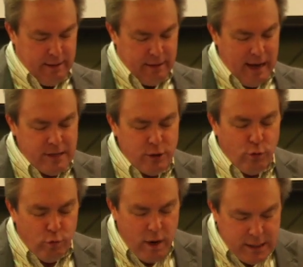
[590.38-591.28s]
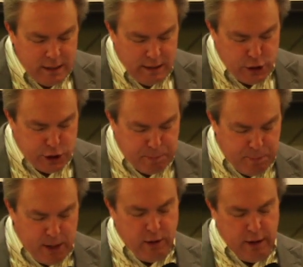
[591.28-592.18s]
He has a restless
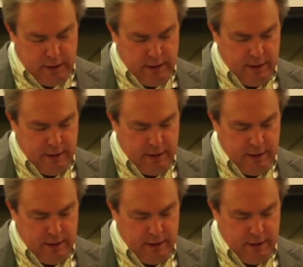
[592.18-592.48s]
spirit,